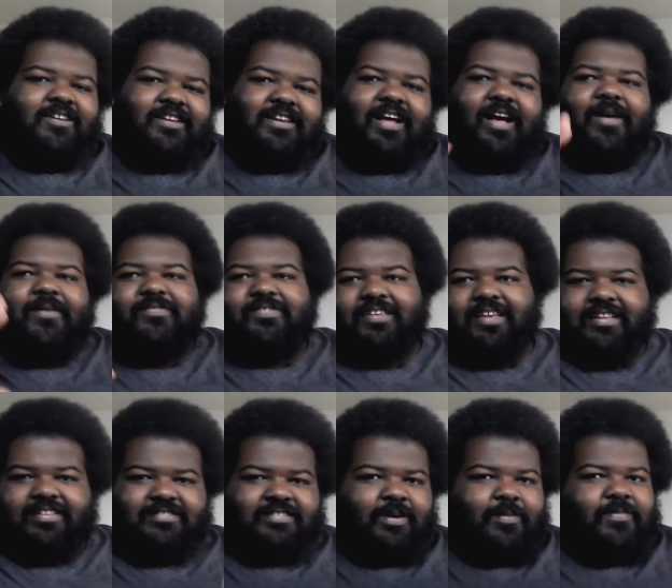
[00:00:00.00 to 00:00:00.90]
you know what I'm
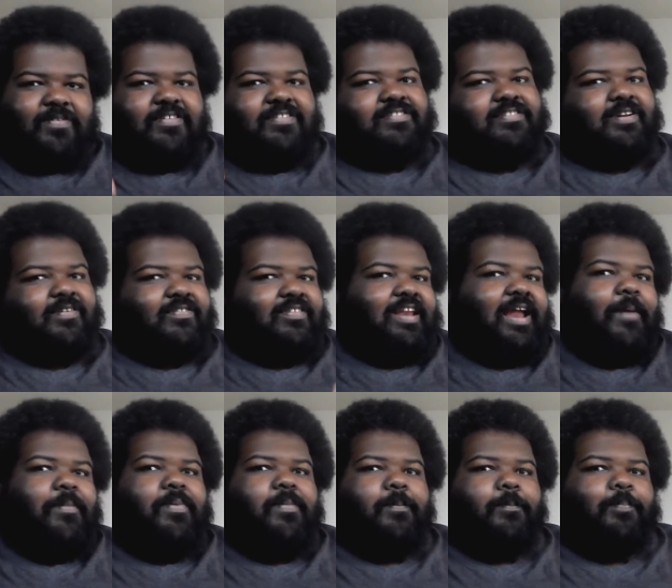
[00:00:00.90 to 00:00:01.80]
saying, some of the stuff that
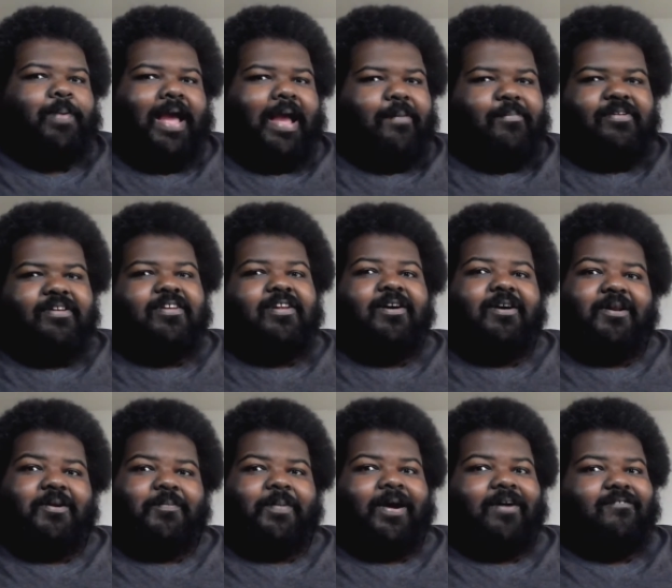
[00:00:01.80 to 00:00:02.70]
I've been babbling
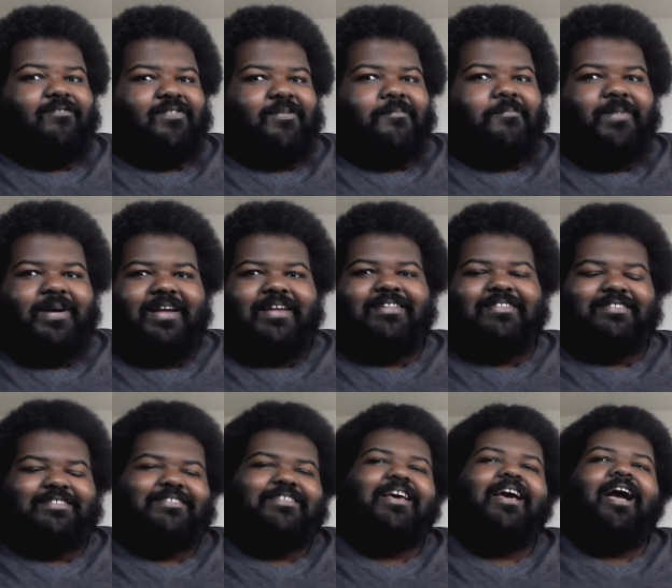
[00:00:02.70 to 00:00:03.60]
on about for
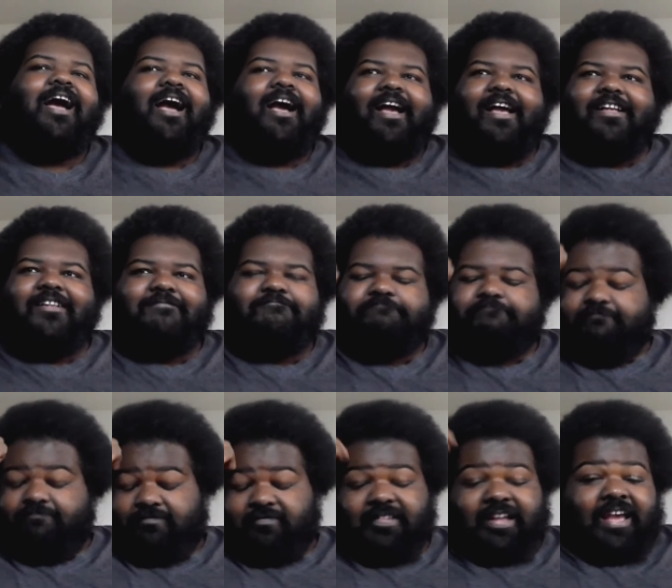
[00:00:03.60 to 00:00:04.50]
months.
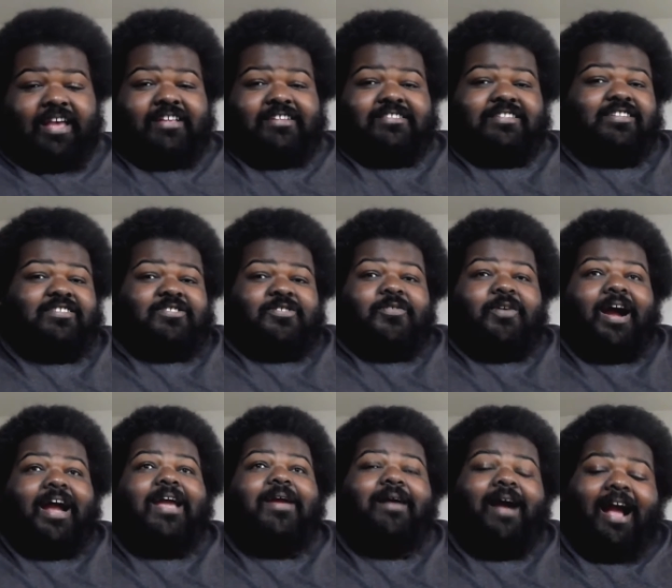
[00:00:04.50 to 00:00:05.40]
It's just too
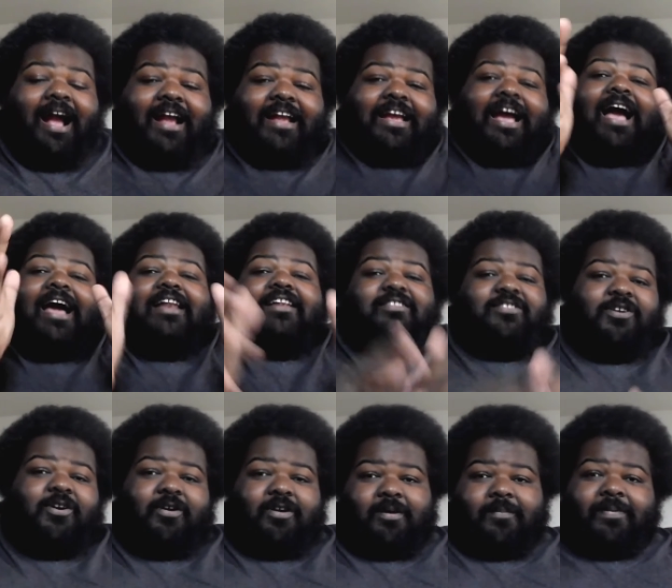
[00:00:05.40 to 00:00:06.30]
hype. I gotta
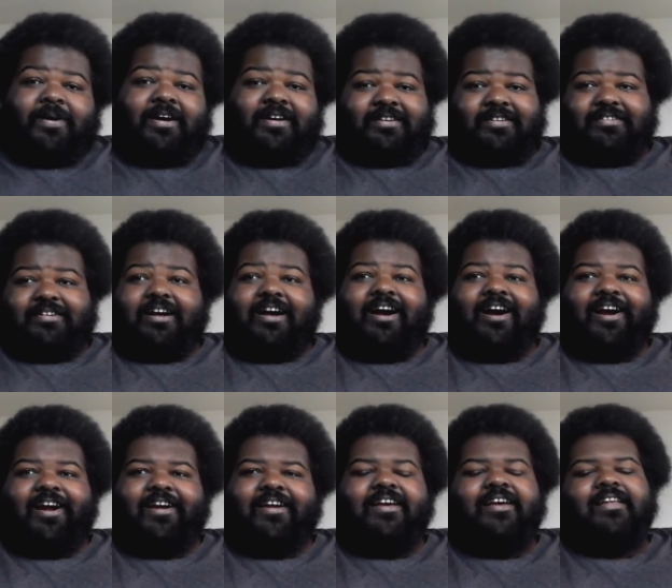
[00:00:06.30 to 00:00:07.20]
talk about it.
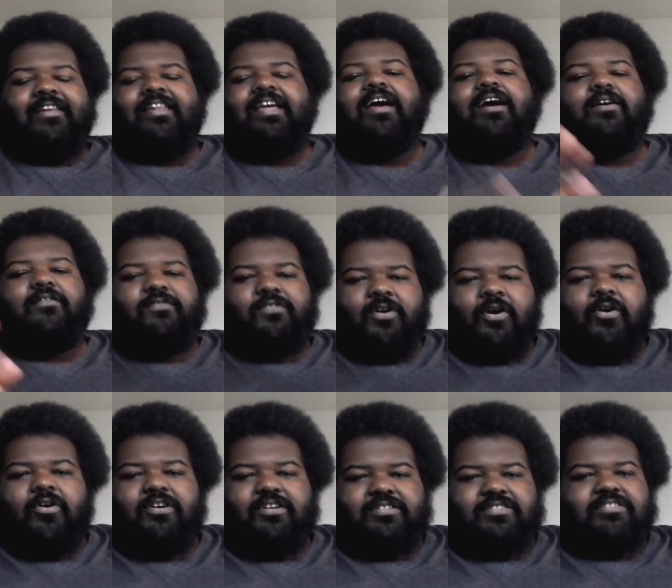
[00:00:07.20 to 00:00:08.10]
Alright. Now, of
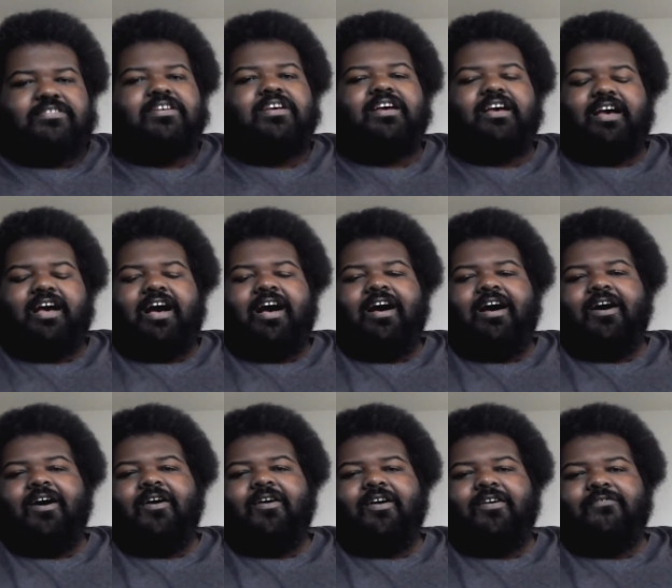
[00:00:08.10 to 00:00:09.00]
course,
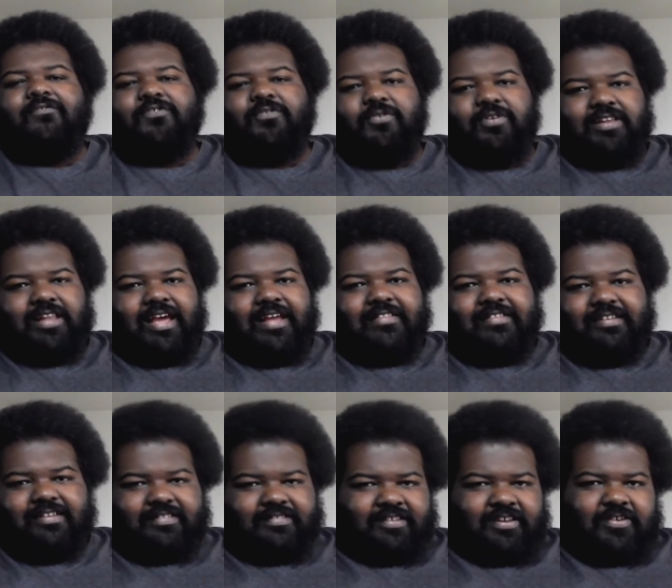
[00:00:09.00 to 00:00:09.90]
uh, if you would like to
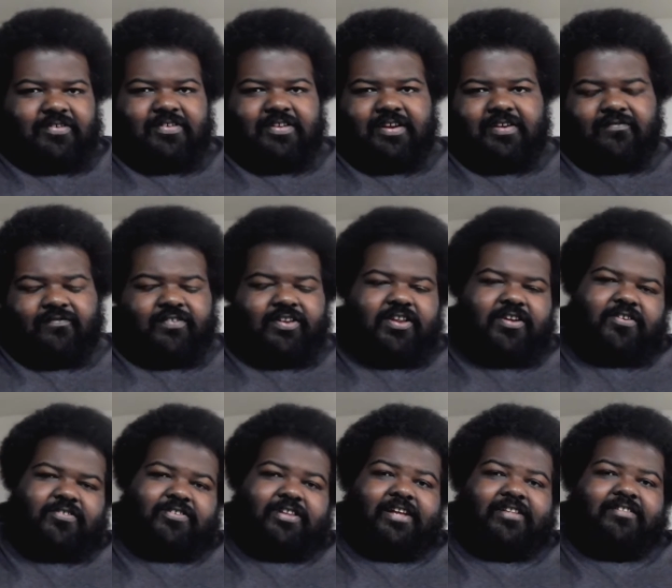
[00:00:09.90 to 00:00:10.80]
continue to get
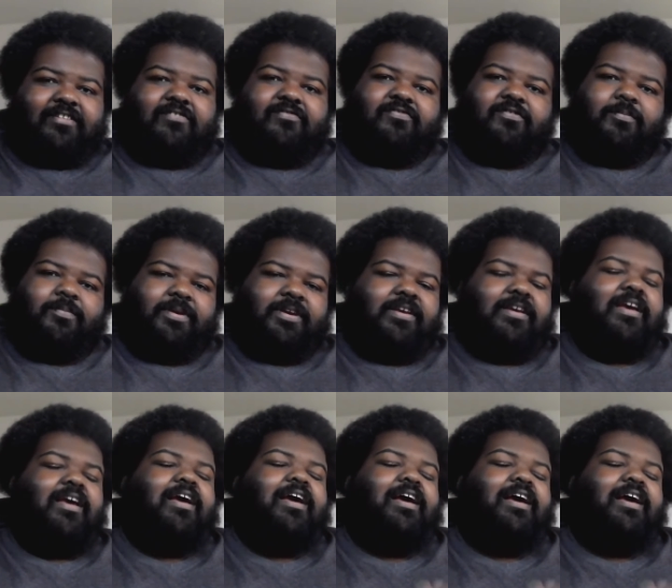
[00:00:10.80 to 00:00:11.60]
videos like this from me,